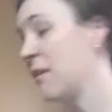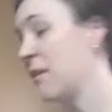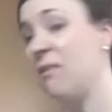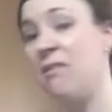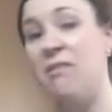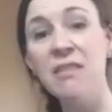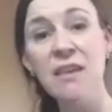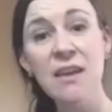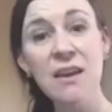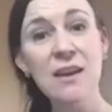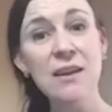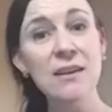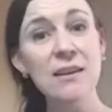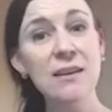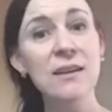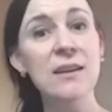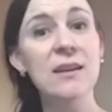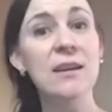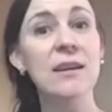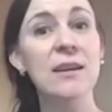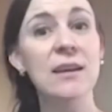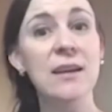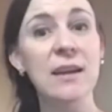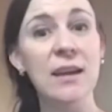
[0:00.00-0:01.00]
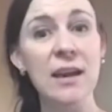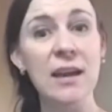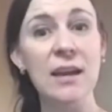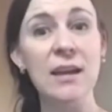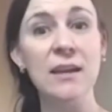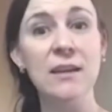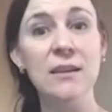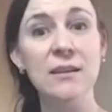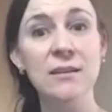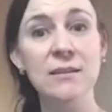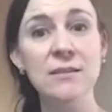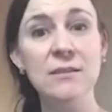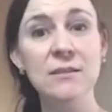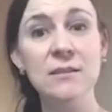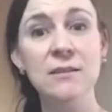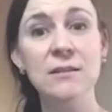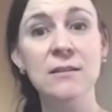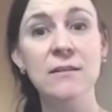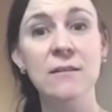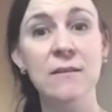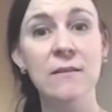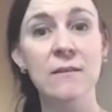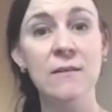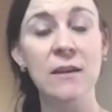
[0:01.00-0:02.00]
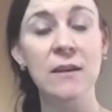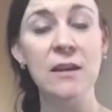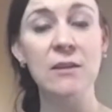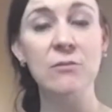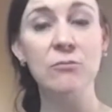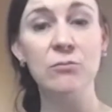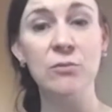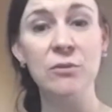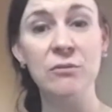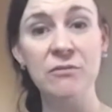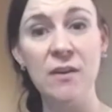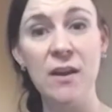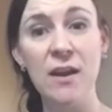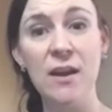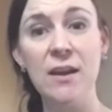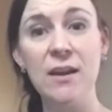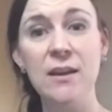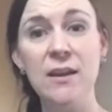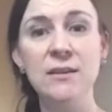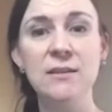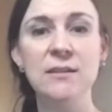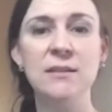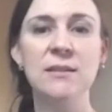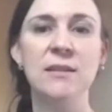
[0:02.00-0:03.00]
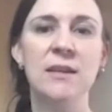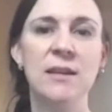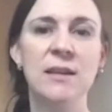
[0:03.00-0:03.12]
thin and refined